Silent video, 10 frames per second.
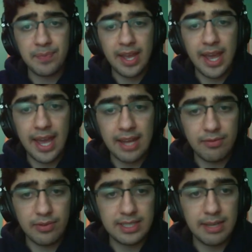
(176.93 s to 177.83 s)
And
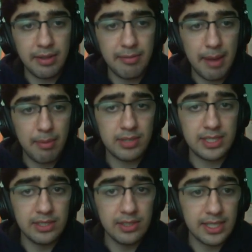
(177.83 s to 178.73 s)
for example, if my opponent
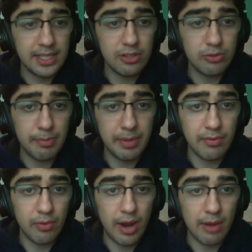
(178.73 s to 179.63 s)
still continues with
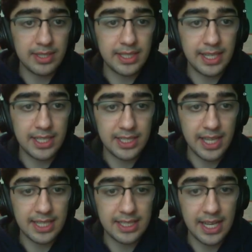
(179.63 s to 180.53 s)
b4, I was thinking just
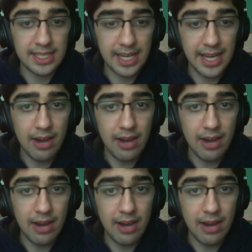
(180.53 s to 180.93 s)
takes, and now